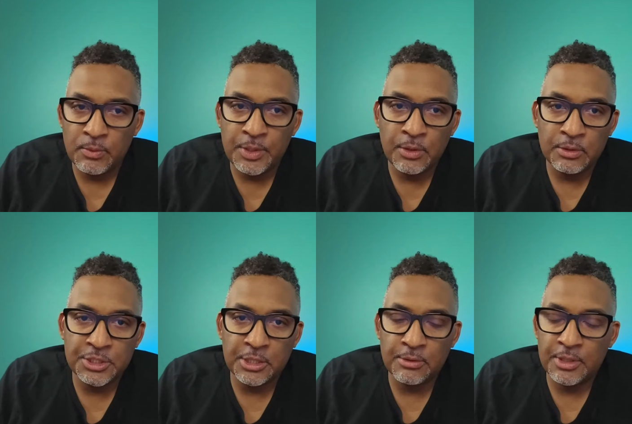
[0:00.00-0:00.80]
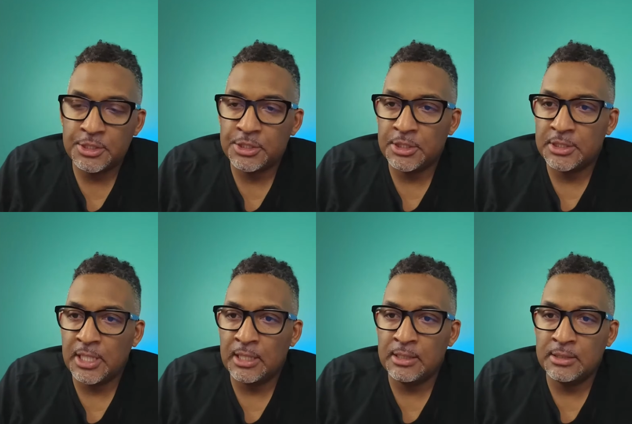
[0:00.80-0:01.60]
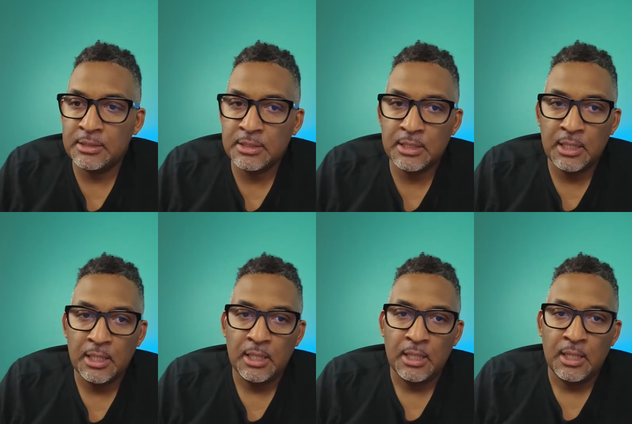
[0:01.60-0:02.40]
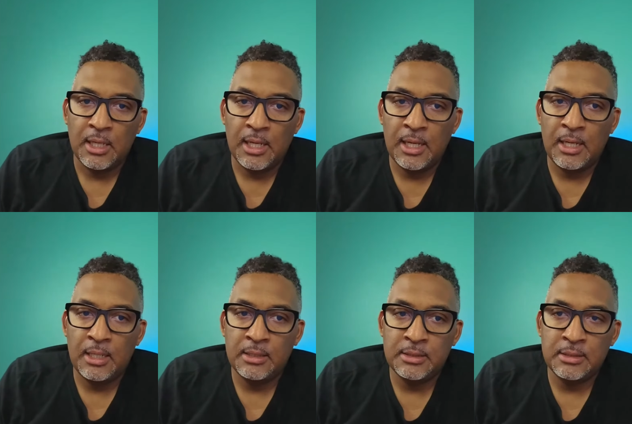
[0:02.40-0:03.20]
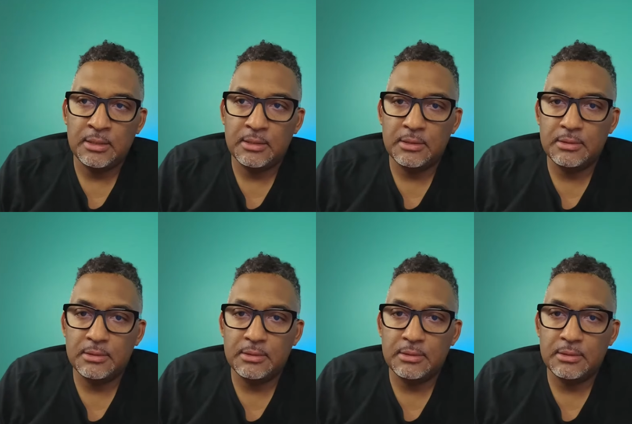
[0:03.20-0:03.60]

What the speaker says: we know, generational talent. And